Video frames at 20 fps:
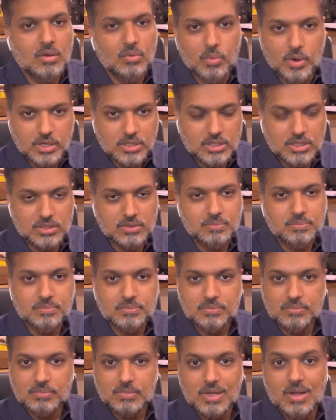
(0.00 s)
which
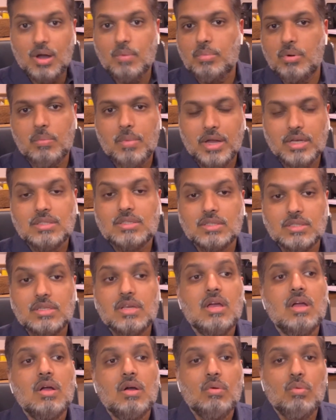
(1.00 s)

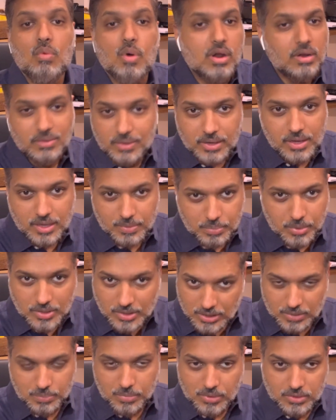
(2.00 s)
compromises one of the key
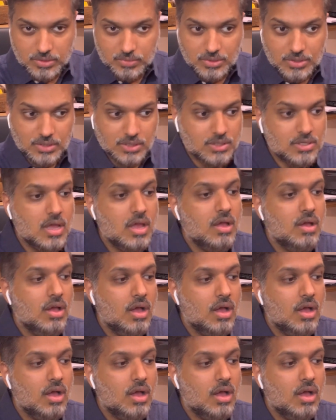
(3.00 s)
principles, which is